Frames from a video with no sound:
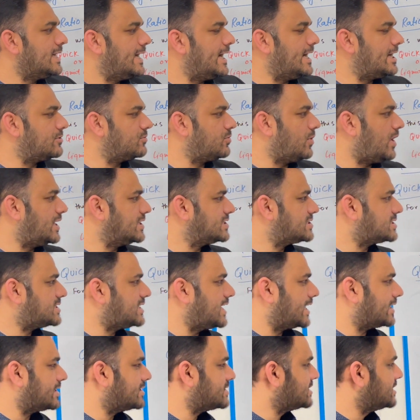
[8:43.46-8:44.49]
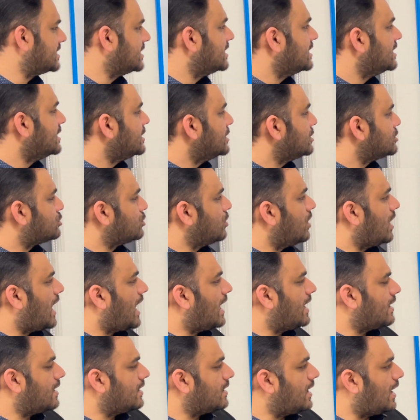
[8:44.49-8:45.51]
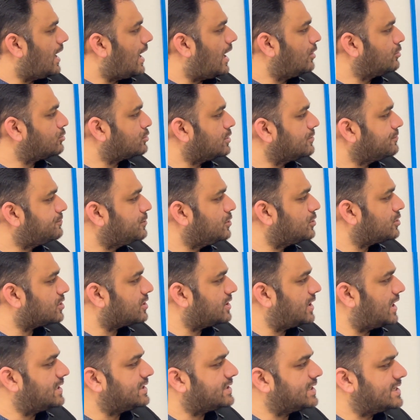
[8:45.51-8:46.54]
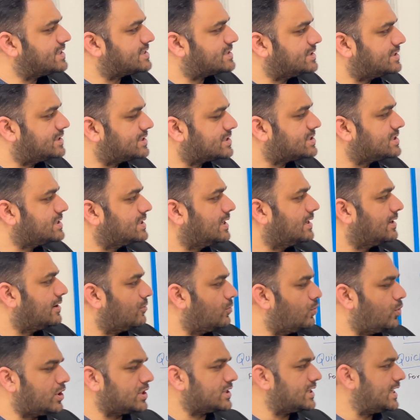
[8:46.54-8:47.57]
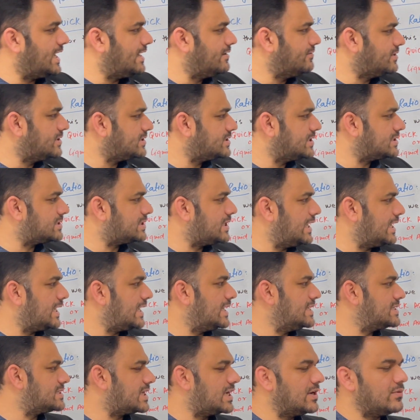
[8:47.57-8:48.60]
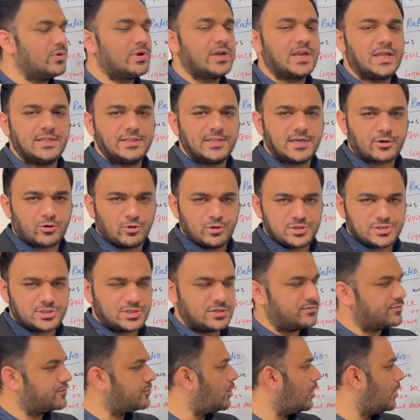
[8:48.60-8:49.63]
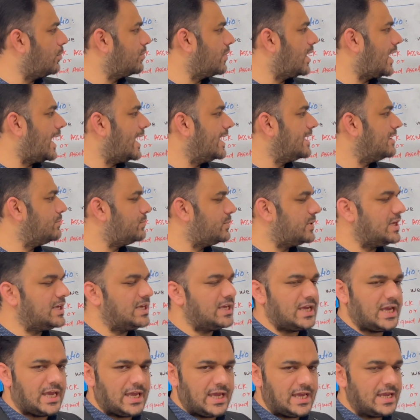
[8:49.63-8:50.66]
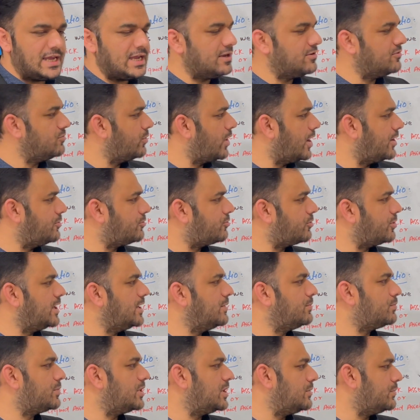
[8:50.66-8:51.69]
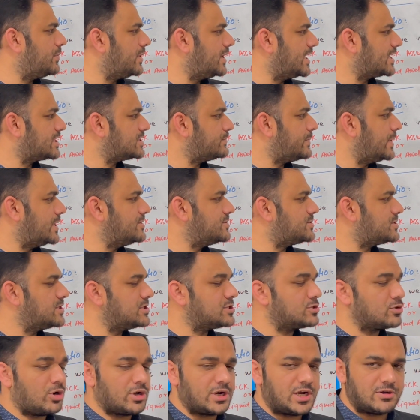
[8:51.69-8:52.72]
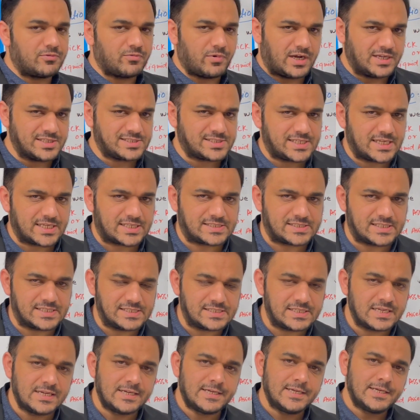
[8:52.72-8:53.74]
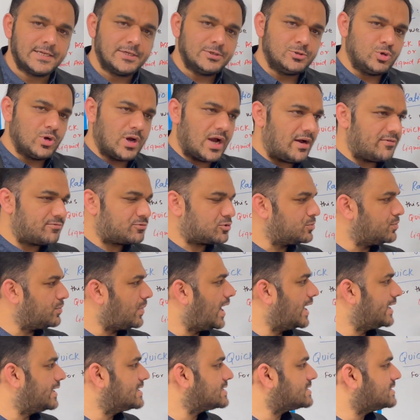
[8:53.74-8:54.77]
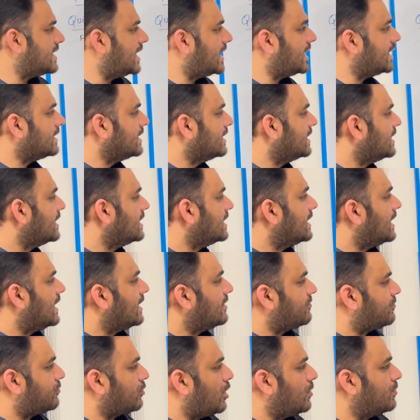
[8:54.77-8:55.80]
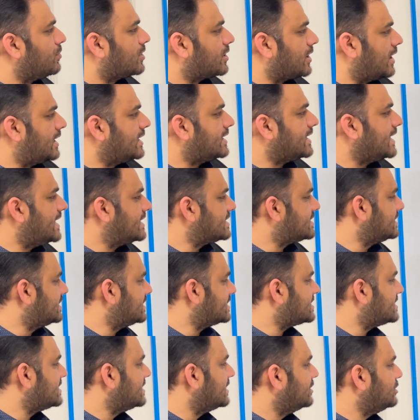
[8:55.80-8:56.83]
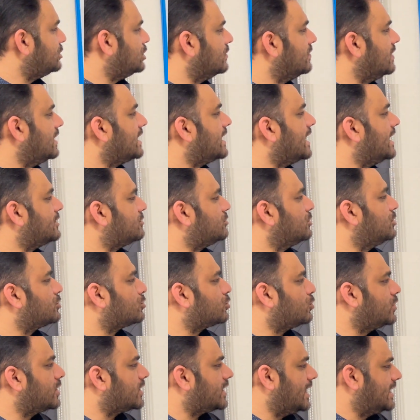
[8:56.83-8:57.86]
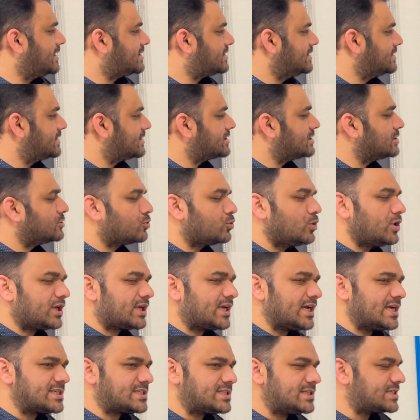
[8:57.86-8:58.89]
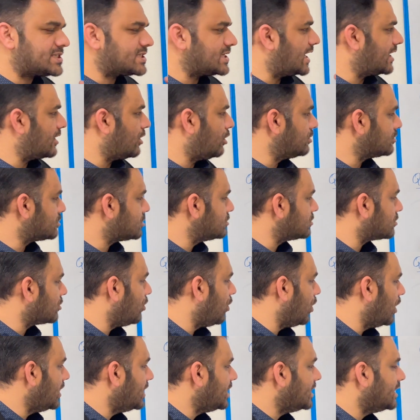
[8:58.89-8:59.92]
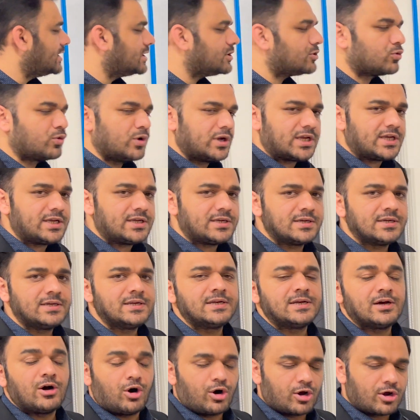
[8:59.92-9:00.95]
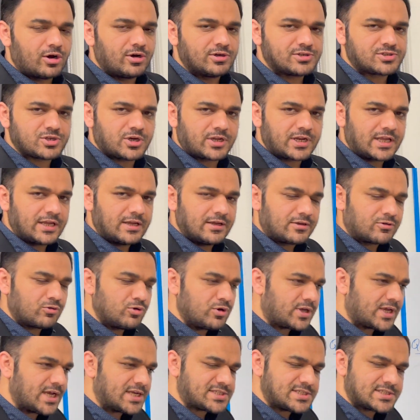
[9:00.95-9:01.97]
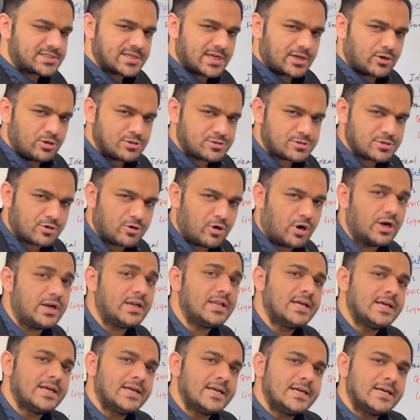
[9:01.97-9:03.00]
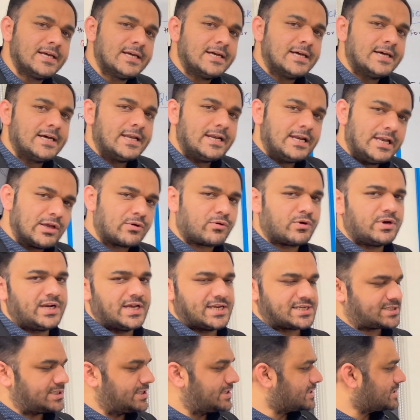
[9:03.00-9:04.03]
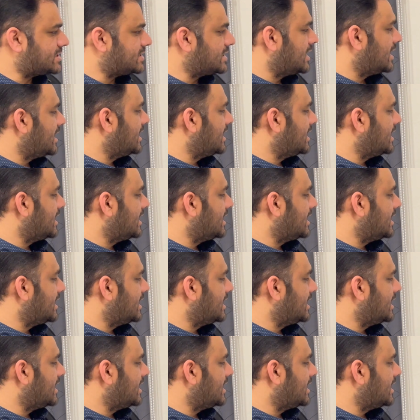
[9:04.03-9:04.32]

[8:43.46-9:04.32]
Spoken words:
advance tax. So out of your current assets, whatever the thing is given in the question from IPA, inventory, prepaid expenses, or advance taxes, you have to minus that. From current assets, you will get your quick assets. Quick assets are also called quick assets are also called liquid assets.